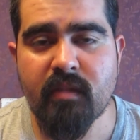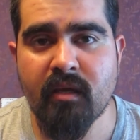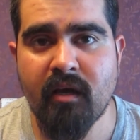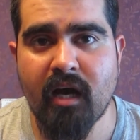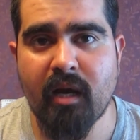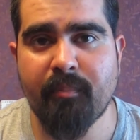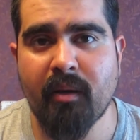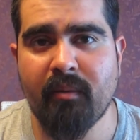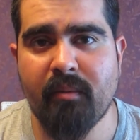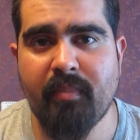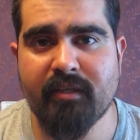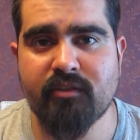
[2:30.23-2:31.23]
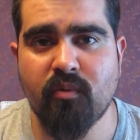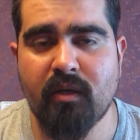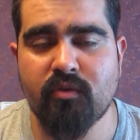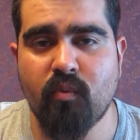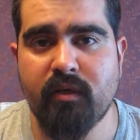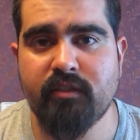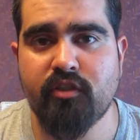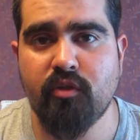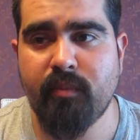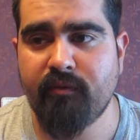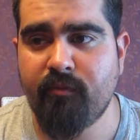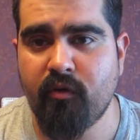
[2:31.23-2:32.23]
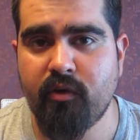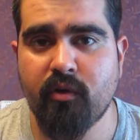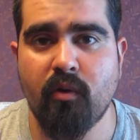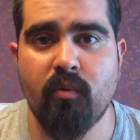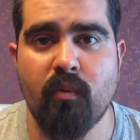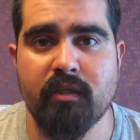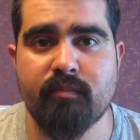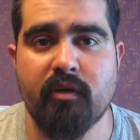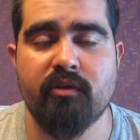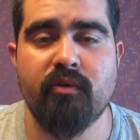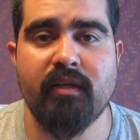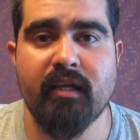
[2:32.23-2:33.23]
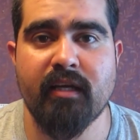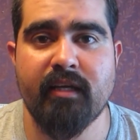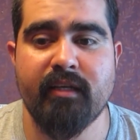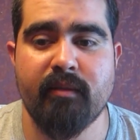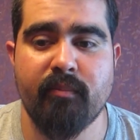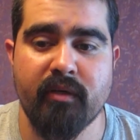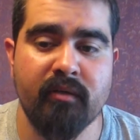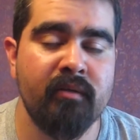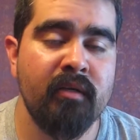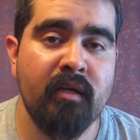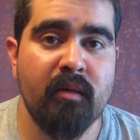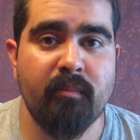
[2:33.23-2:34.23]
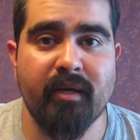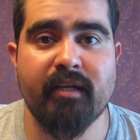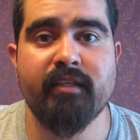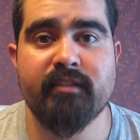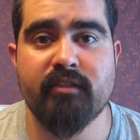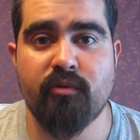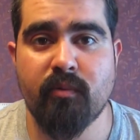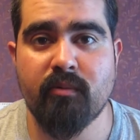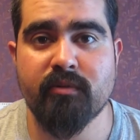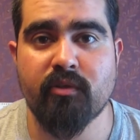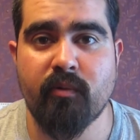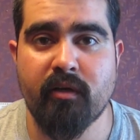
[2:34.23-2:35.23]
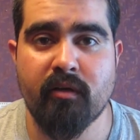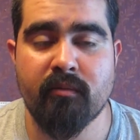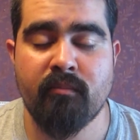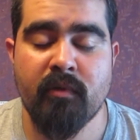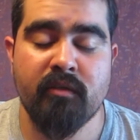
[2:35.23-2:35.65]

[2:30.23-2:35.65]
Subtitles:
Probably best to watch 1 and 2 before you go and watch part 3 like I did, but my kids knew what was going on.